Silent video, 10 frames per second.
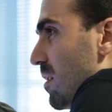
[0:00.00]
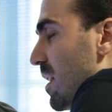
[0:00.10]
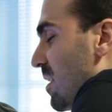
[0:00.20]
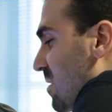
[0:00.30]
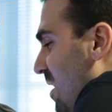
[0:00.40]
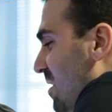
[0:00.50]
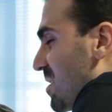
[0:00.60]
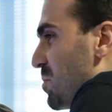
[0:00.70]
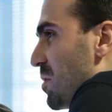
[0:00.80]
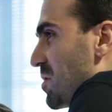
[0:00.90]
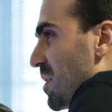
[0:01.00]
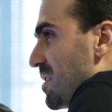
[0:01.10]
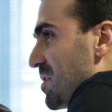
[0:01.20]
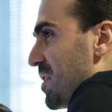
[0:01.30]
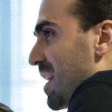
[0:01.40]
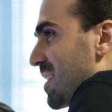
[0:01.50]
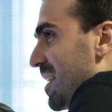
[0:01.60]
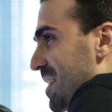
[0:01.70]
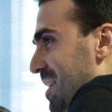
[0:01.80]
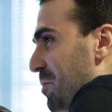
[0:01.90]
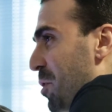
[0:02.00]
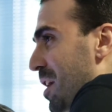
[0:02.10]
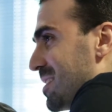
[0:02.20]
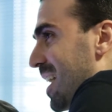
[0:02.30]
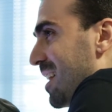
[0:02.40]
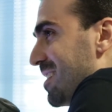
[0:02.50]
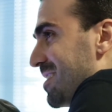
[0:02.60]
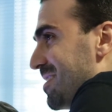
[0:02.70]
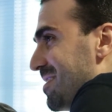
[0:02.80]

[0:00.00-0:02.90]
Yeah, it's kind of like sports, right? So you had kind of like that raw talent.